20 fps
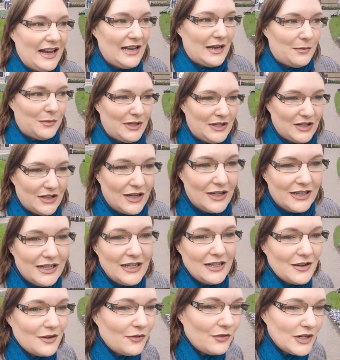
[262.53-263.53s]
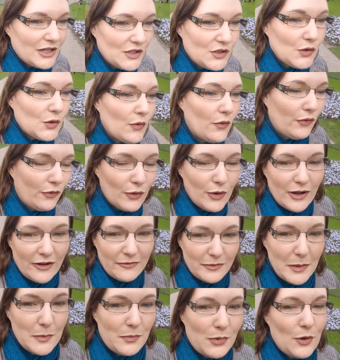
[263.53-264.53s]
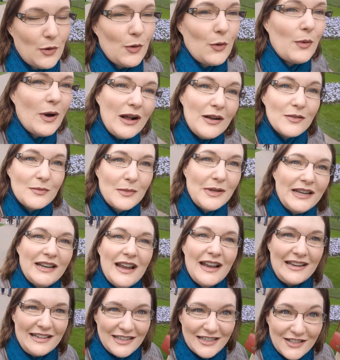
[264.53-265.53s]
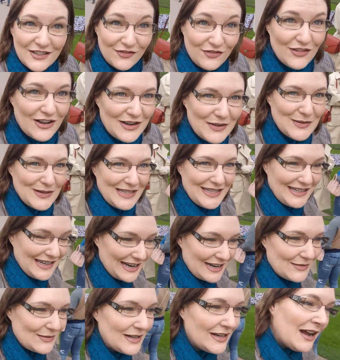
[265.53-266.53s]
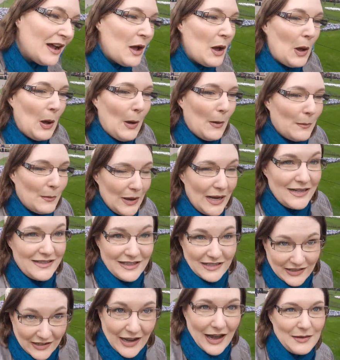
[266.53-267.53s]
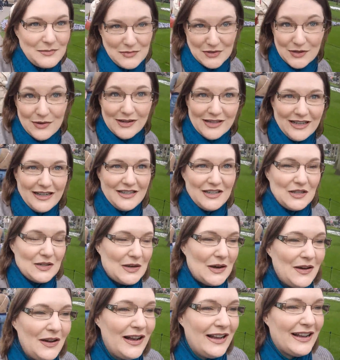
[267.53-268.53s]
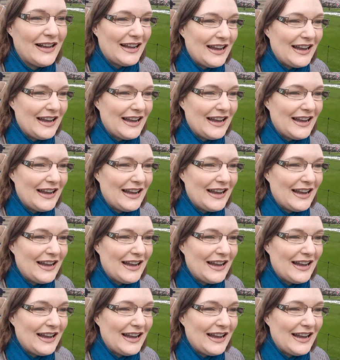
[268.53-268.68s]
I am in Keukenhof. It's full of people around me, and it's very scary, but I'm doing it, you know.